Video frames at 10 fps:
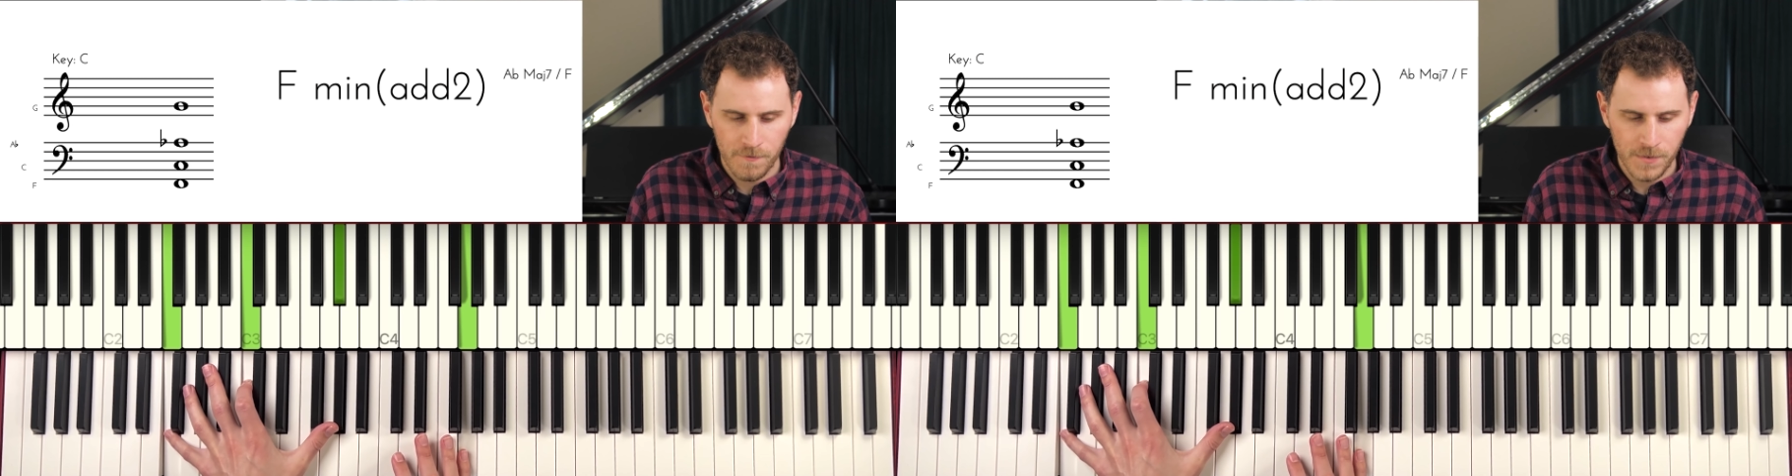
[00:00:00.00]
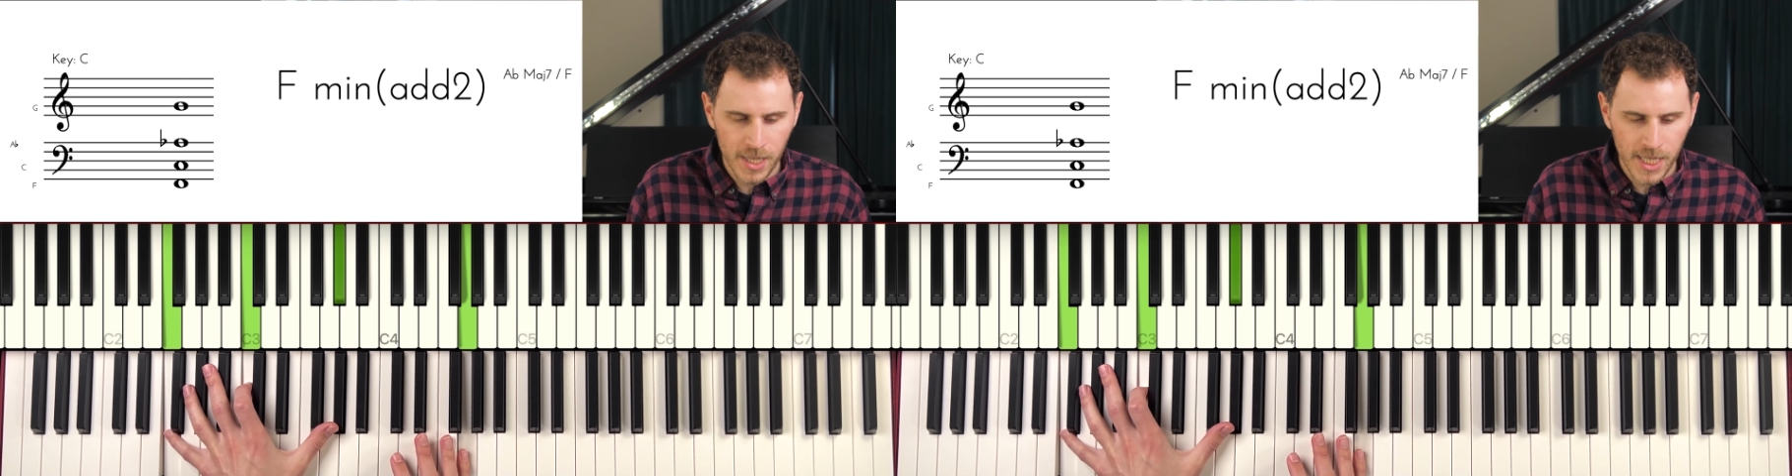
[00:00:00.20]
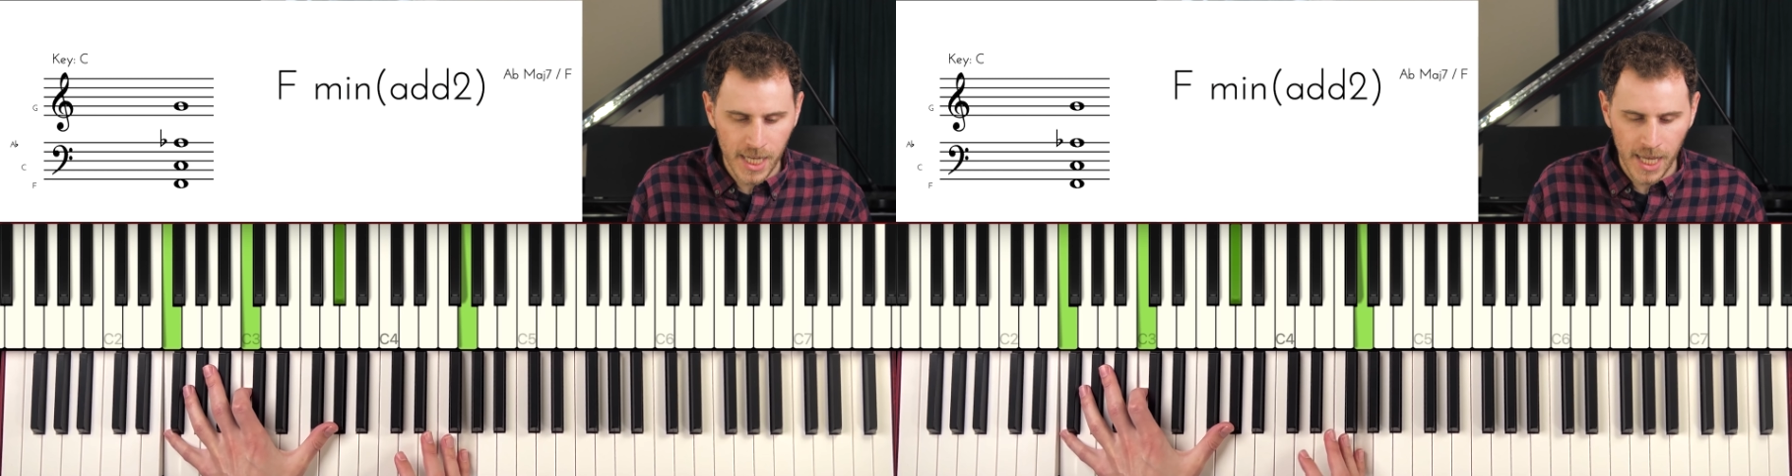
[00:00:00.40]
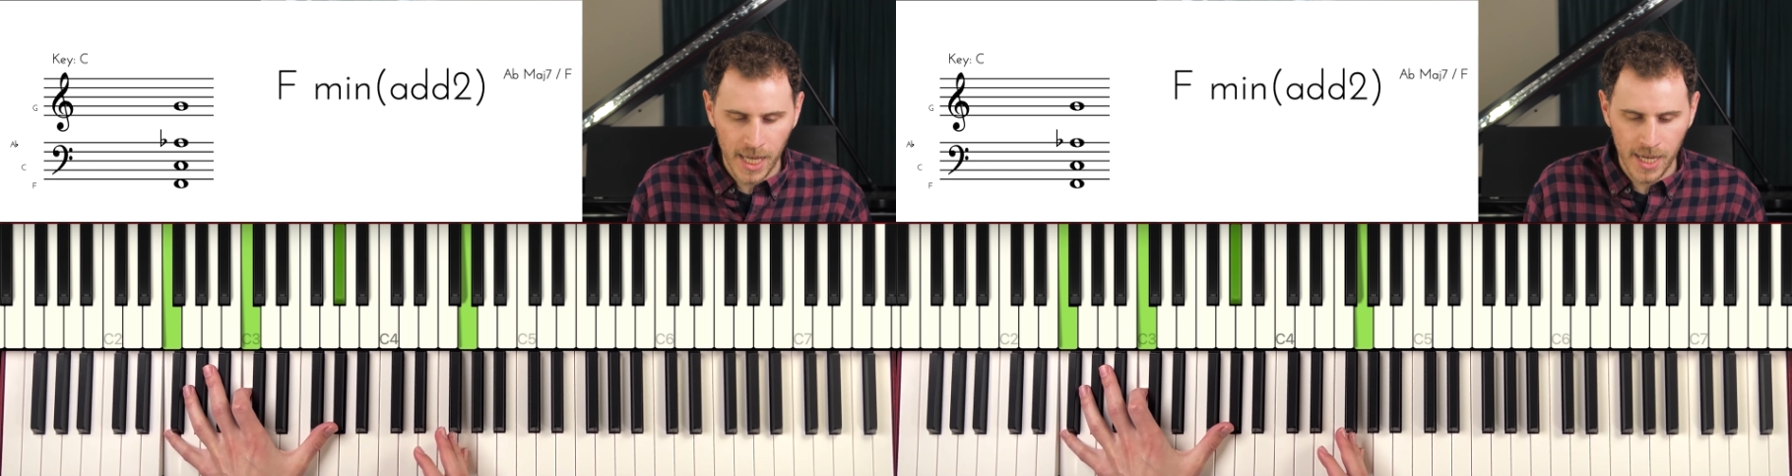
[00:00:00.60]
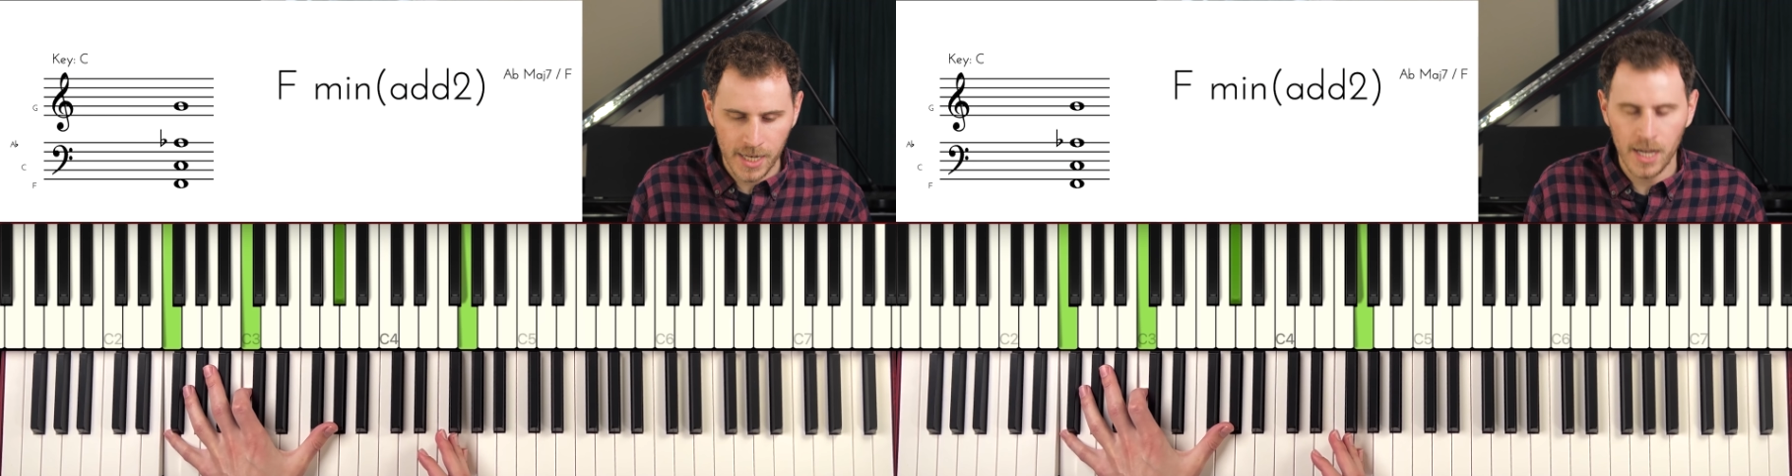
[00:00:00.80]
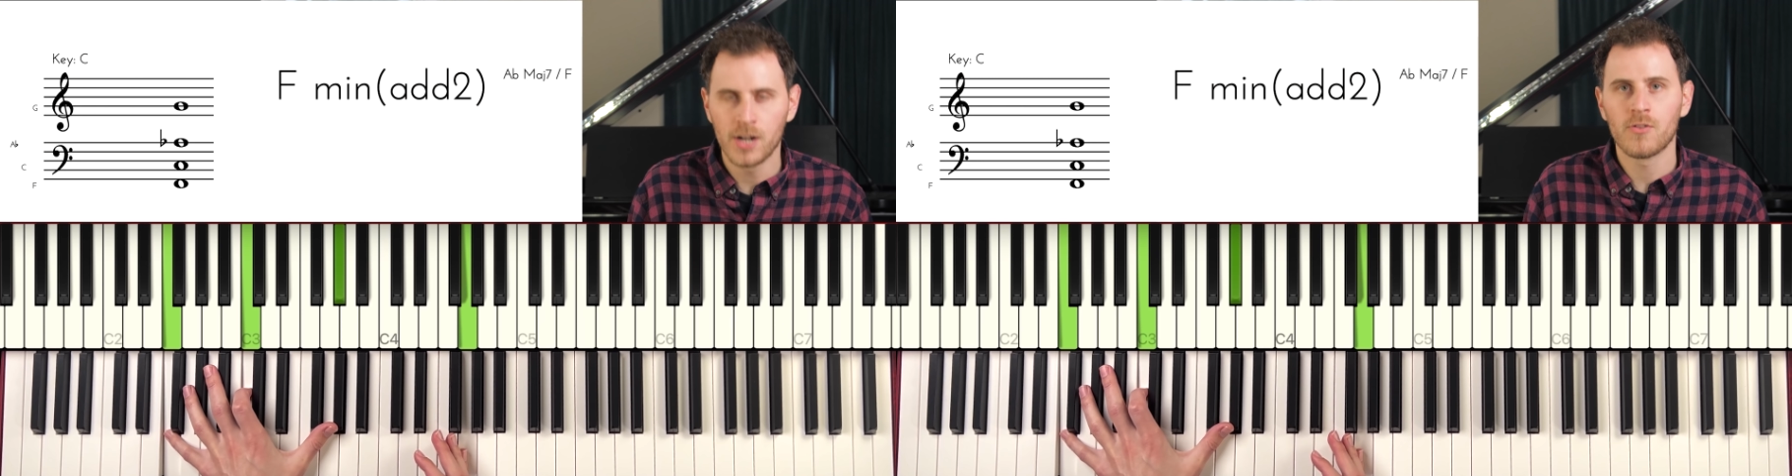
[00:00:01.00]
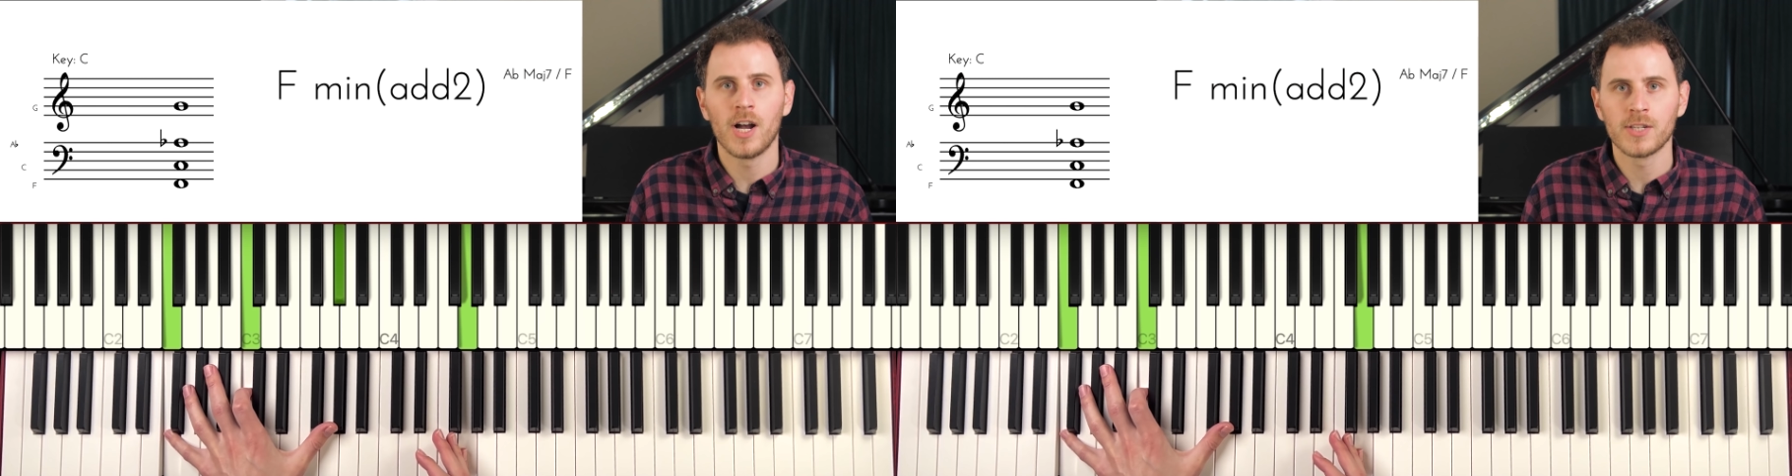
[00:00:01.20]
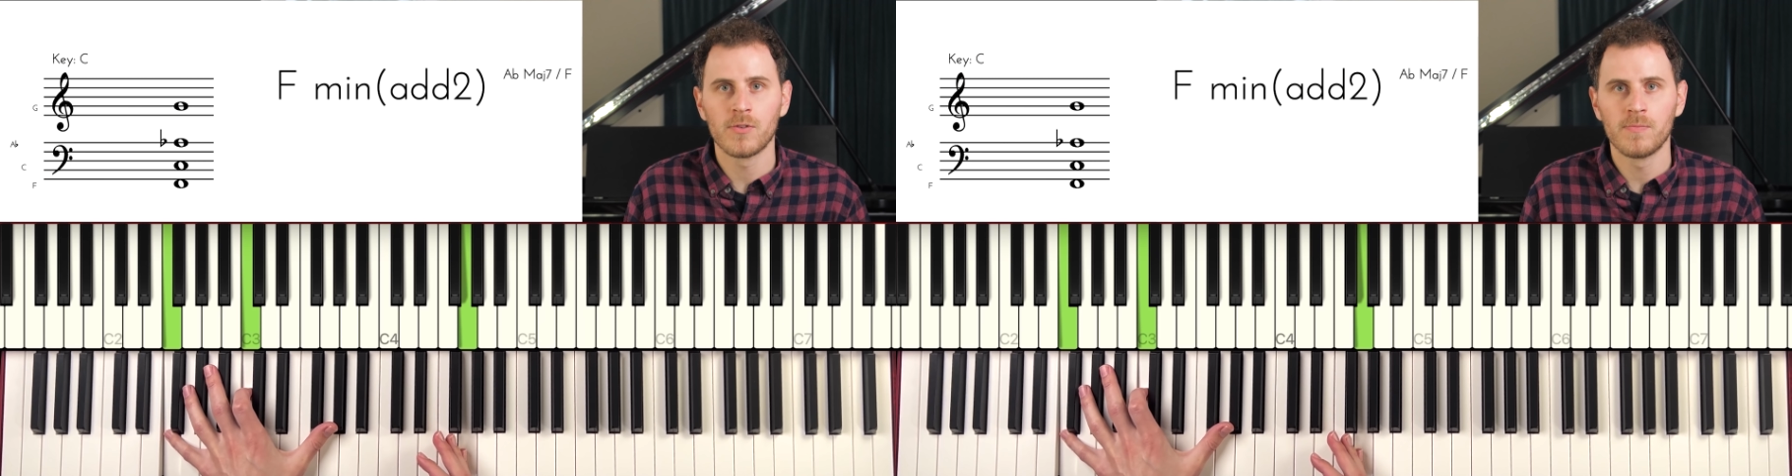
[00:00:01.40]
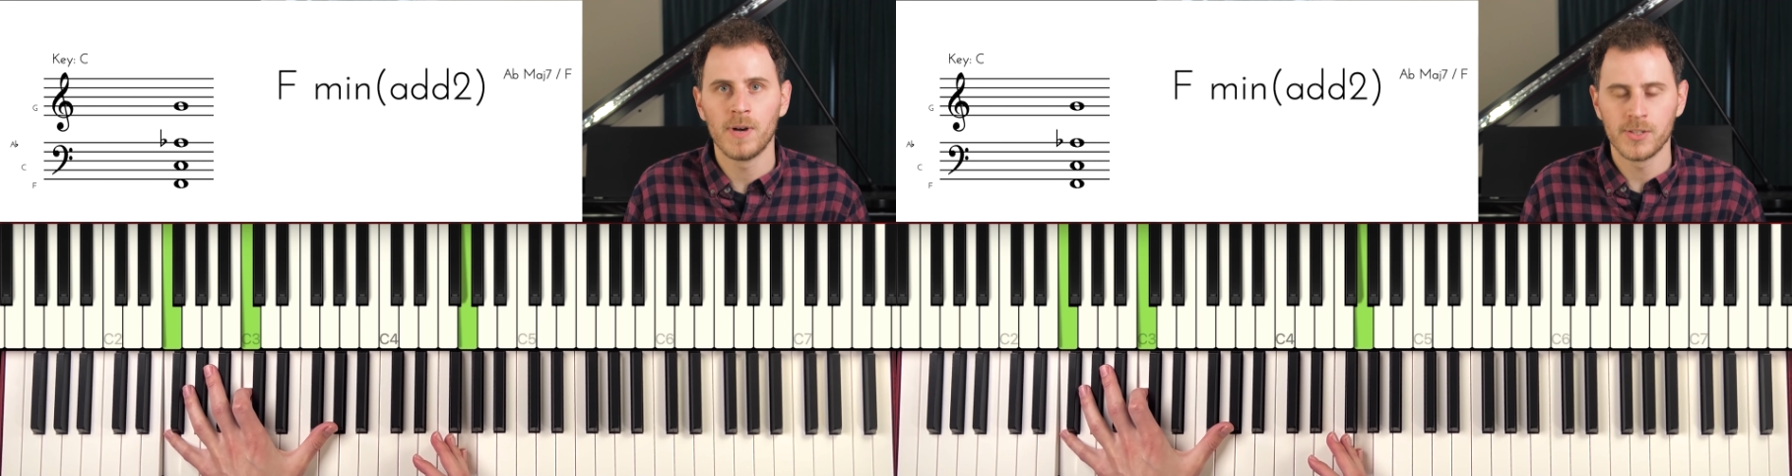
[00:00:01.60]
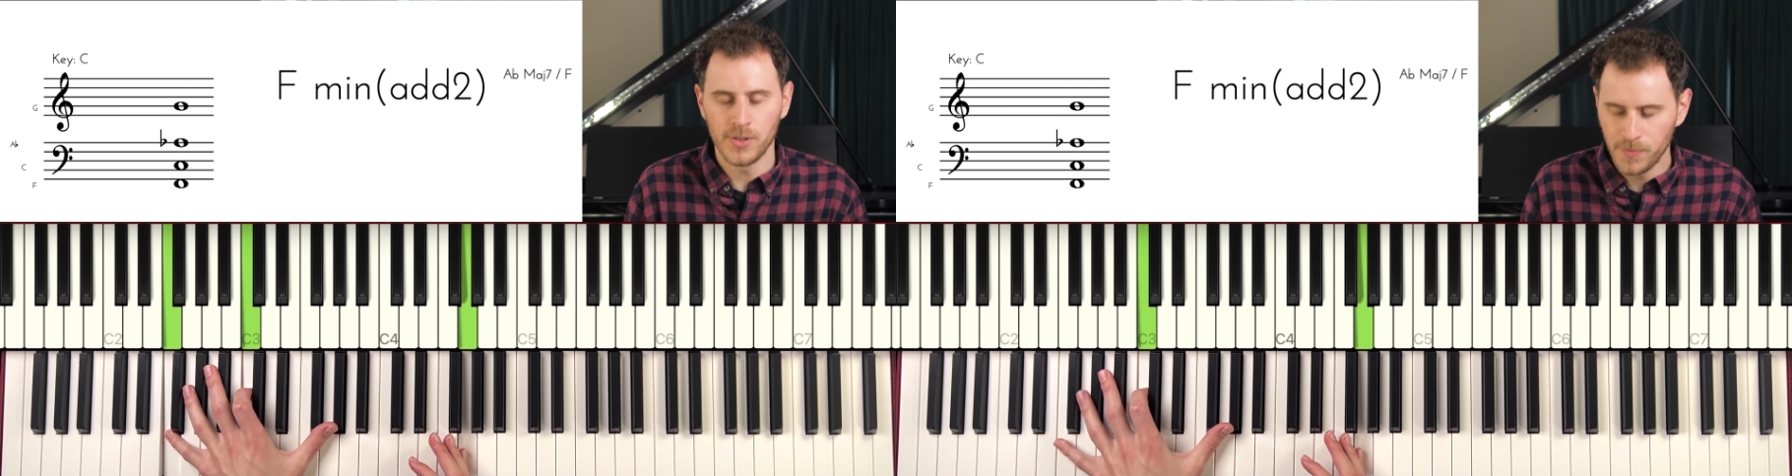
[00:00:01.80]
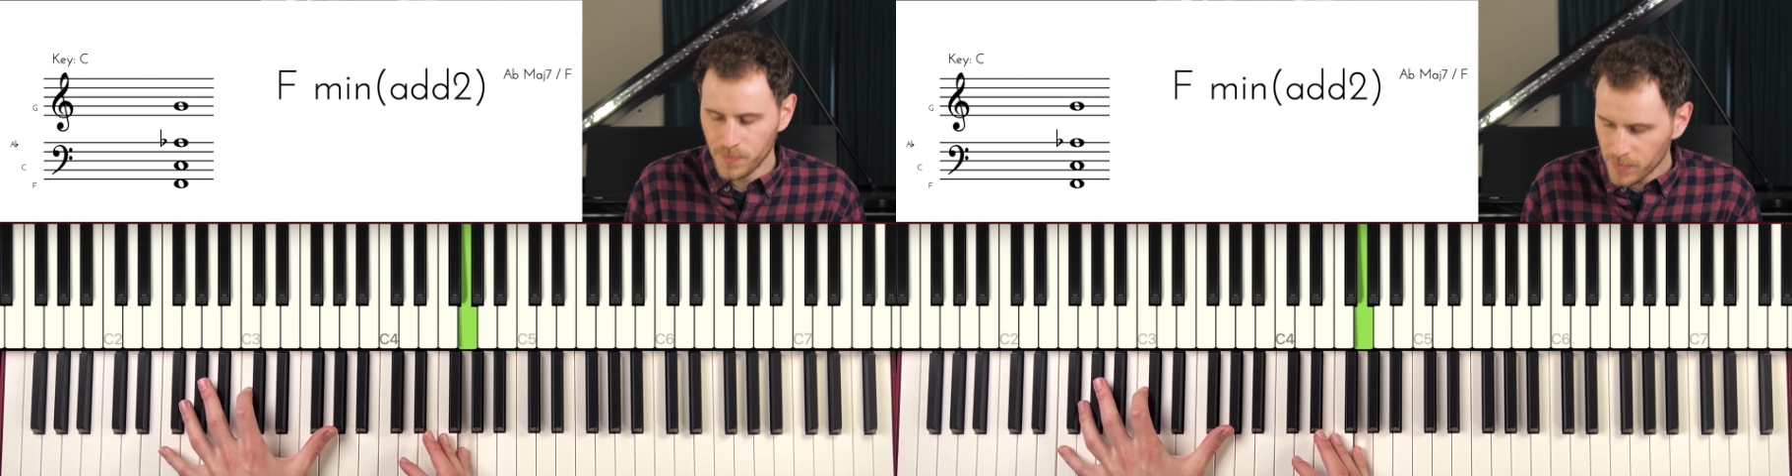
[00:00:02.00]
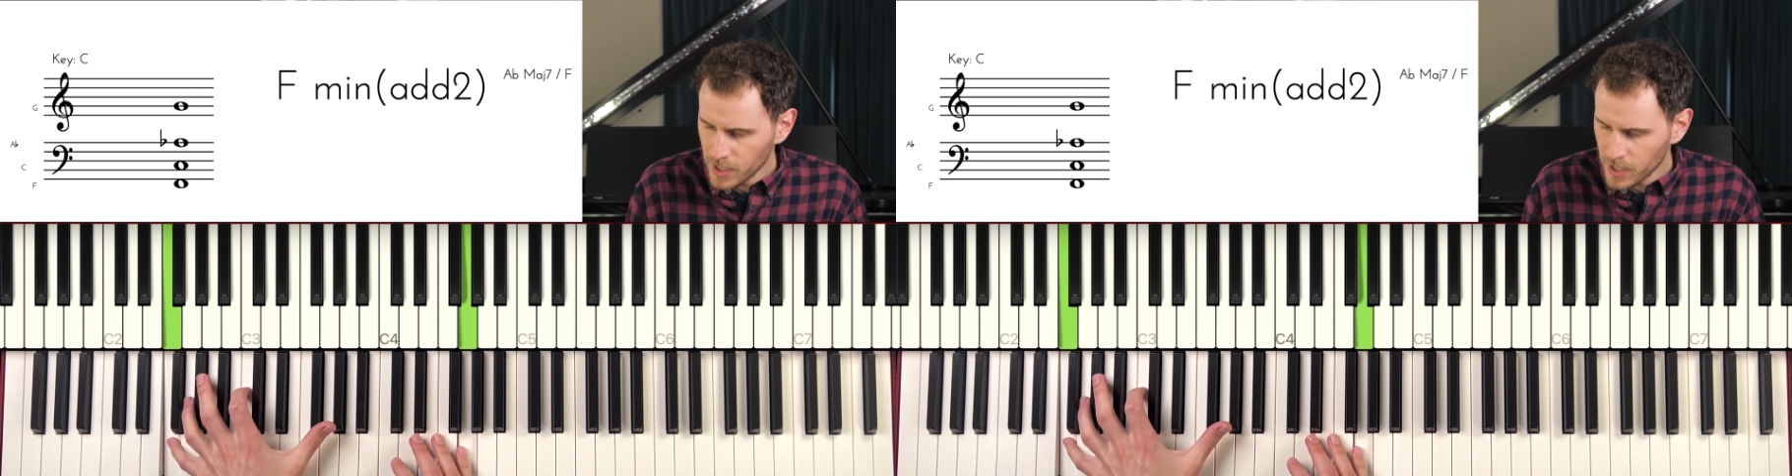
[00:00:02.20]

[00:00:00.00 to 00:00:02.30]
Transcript: filling in a crossword puzzle.